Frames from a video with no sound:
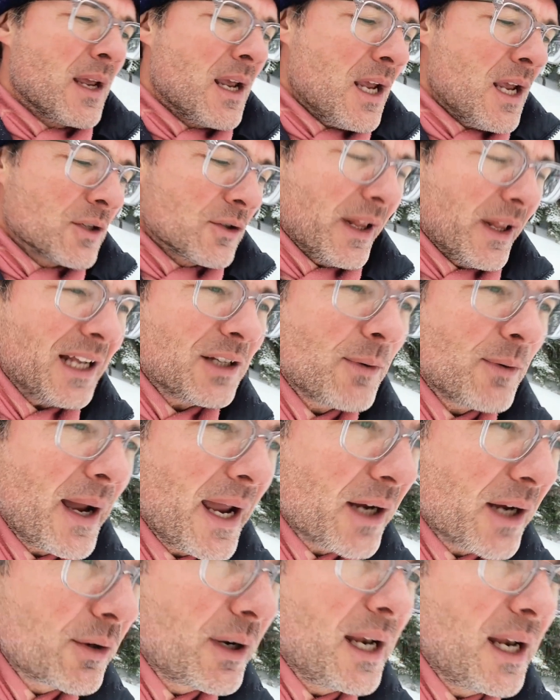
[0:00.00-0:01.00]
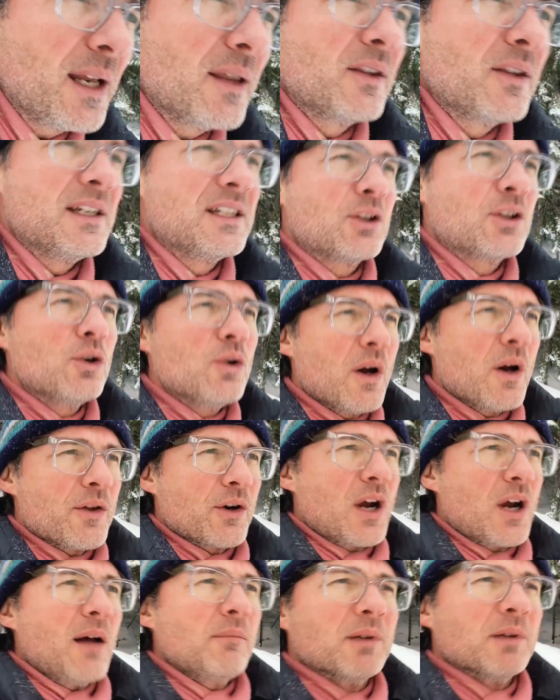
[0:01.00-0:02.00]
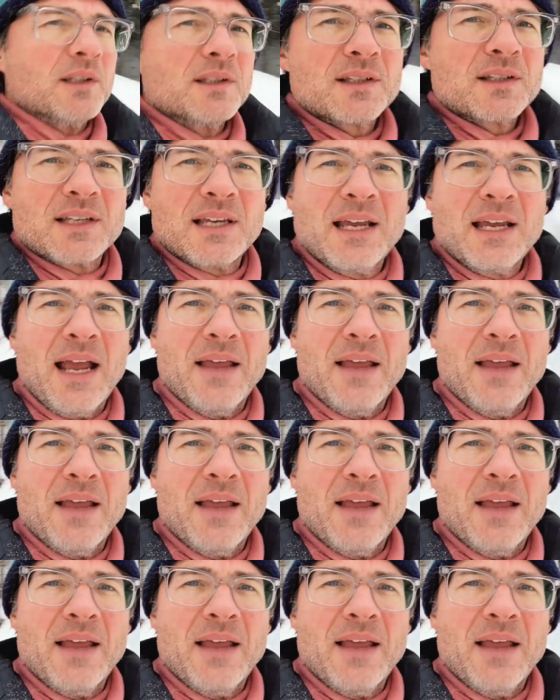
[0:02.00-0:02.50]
So that's why I created these two other goblins,